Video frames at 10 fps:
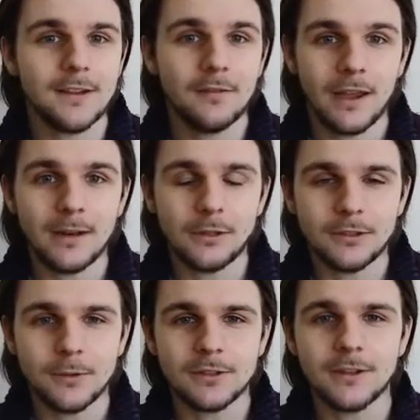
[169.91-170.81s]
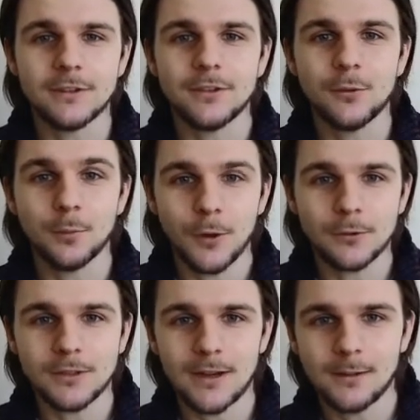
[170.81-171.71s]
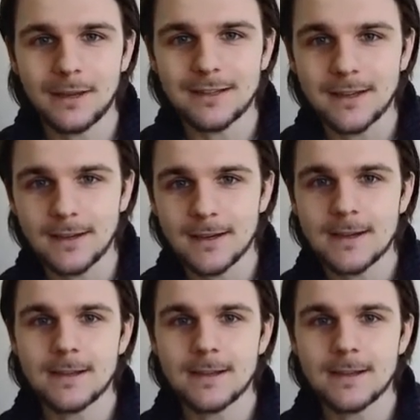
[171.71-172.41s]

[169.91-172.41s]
available to us in a Zoom Pro style meeting